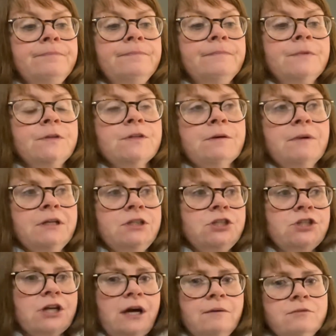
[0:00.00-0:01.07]
So when your
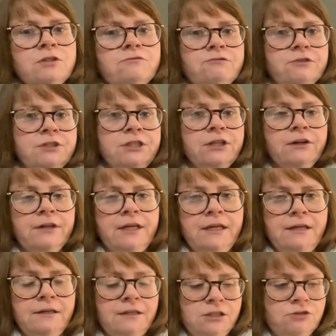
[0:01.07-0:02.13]
shower's running on
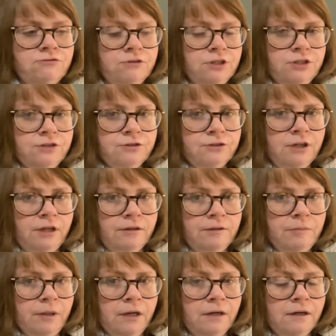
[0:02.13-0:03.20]
it, it's running all on the
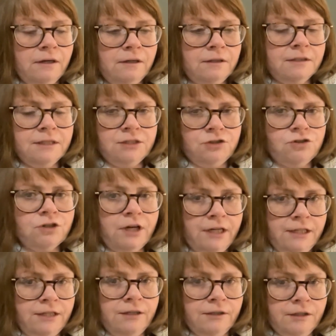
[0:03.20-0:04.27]
bar, it's
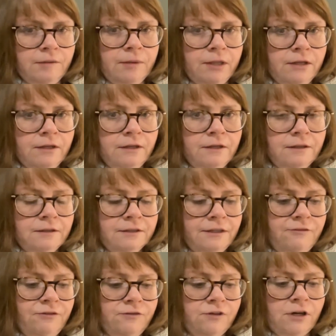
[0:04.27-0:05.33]
drying on the bar.
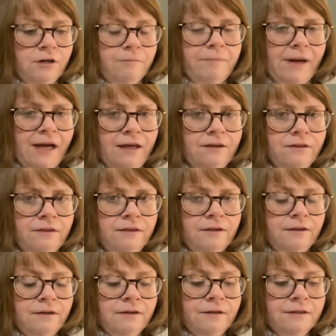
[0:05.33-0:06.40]
If you've got bath
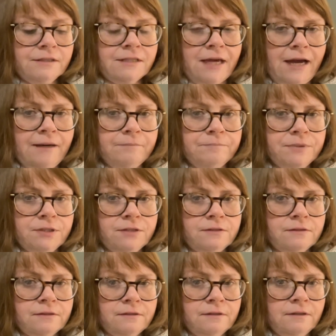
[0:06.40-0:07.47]

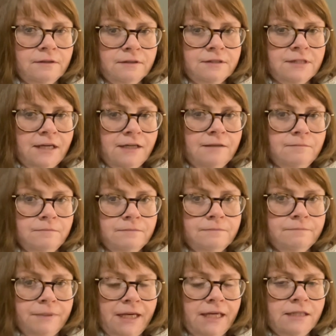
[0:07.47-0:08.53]
taps in the same
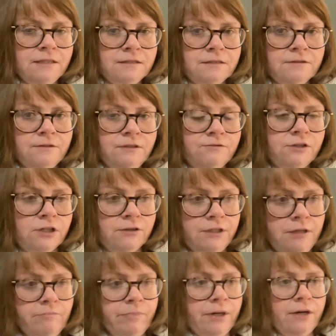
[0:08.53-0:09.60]
place, so you've got
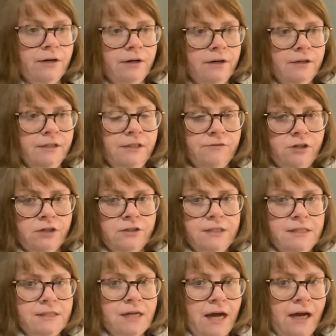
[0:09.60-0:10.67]
your bar, you've got
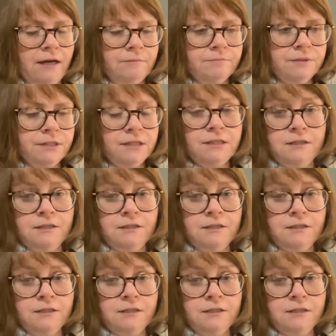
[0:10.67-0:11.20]
your taps, this is